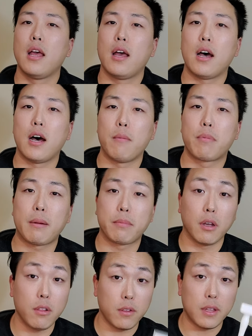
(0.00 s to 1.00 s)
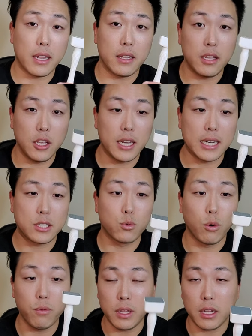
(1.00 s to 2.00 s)
But I'm telling you that you guys
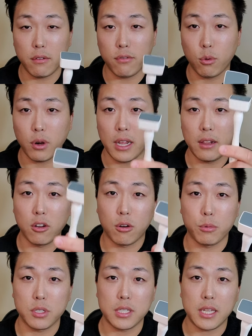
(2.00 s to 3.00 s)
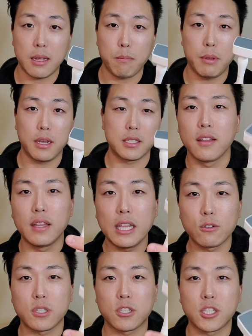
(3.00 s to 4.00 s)
won't need it for a thermal stamp because the
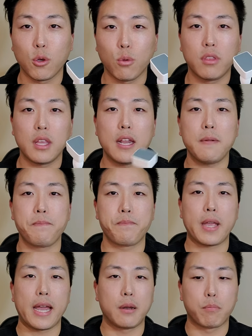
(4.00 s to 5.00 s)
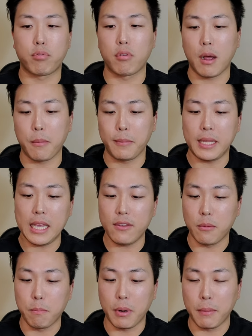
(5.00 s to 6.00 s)
needles are so thin. I can probably
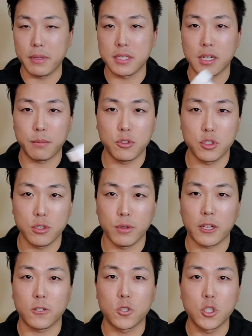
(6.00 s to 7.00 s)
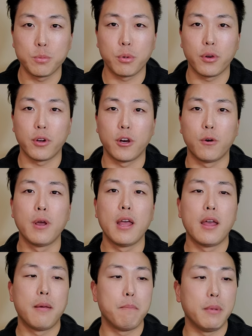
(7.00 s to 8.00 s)
even bump this up to like a 2.0
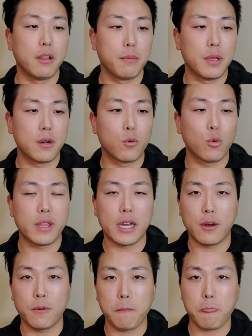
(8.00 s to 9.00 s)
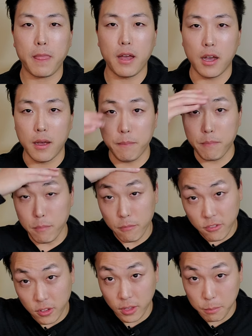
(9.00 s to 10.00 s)
millimeter without
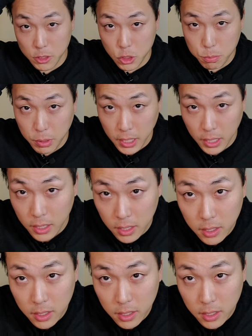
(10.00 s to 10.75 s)
feeling much pain.